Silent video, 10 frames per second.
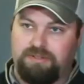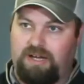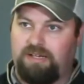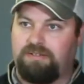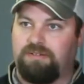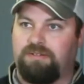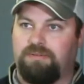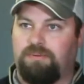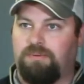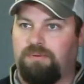
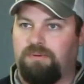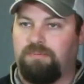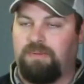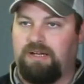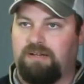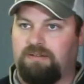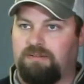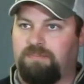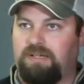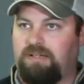tractor, or making it a
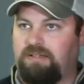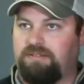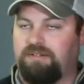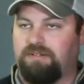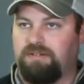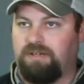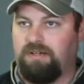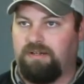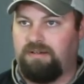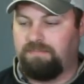little bit easier
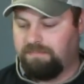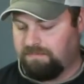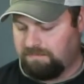hooking up.